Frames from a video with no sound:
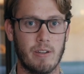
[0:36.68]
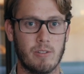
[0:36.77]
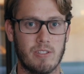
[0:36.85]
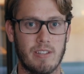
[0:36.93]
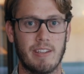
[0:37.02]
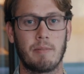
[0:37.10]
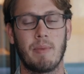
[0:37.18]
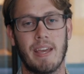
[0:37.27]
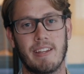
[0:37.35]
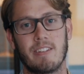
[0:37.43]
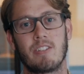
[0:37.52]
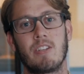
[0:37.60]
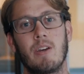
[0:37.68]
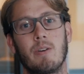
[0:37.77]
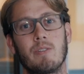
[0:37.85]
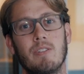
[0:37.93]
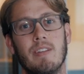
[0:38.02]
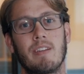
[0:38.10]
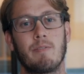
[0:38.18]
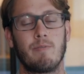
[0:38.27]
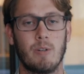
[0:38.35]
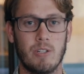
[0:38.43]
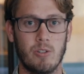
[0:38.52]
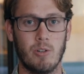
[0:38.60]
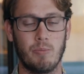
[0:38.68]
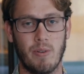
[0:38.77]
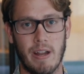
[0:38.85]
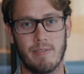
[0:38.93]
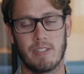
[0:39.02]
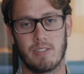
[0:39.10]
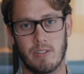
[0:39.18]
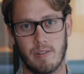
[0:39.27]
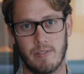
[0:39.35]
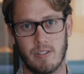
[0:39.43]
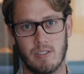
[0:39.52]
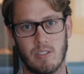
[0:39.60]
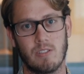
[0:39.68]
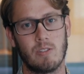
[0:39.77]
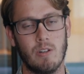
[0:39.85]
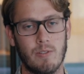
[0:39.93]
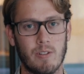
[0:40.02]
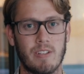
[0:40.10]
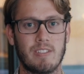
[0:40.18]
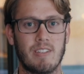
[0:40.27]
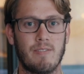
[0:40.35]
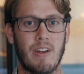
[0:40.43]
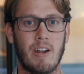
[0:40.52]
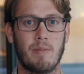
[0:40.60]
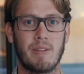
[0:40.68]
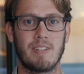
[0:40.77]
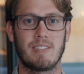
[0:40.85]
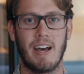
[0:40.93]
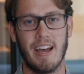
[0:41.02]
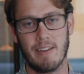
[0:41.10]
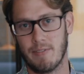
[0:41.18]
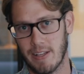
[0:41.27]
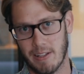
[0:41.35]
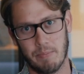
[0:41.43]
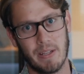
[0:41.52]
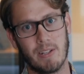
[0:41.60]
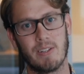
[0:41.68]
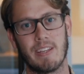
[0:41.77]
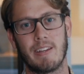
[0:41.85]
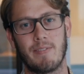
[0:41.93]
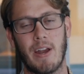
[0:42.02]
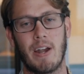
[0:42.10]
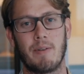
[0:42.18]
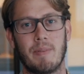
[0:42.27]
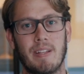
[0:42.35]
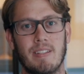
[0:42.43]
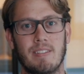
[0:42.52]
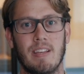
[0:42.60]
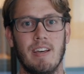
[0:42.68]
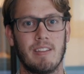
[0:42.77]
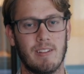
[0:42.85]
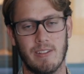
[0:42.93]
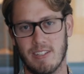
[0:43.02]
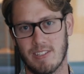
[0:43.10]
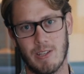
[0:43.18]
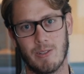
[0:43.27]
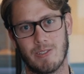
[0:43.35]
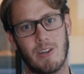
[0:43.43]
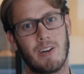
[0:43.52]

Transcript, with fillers: hosting, managed hosting, virtual private servers, serverless environments, high availability environments. The list goes